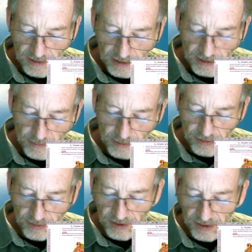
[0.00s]
coming
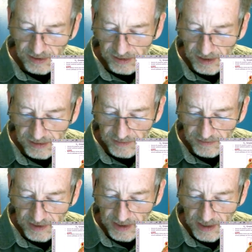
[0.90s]
through the
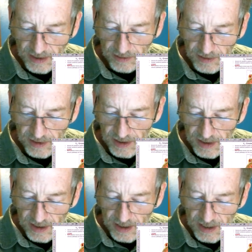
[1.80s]
incisive canal,
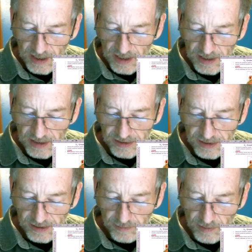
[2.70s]
and it
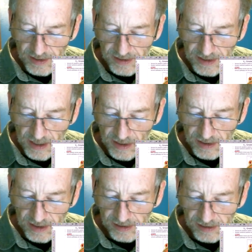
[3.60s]
just runs
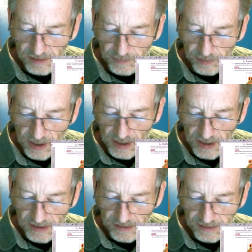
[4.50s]
out and
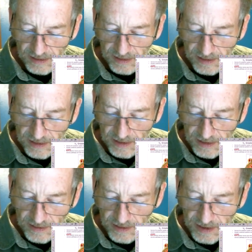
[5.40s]
supplies
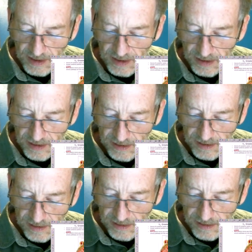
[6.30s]
the
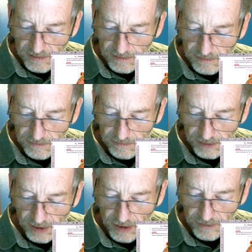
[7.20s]

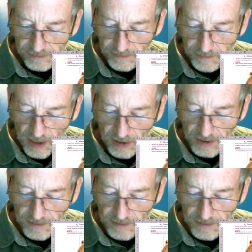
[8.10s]
soft palate.